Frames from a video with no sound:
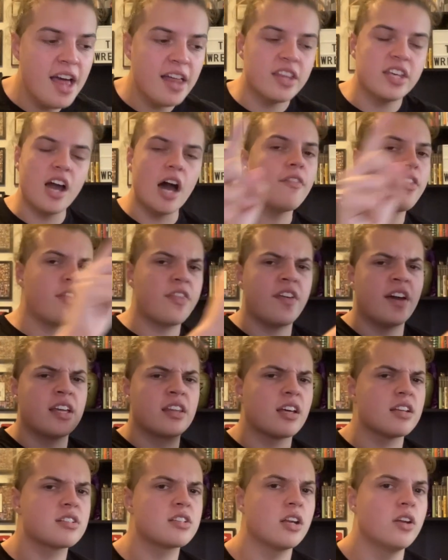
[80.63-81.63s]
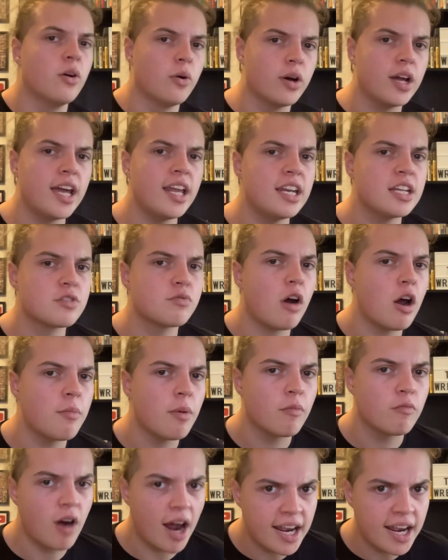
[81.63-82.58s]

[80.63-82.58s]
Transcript: The other thing that's annoying is Roman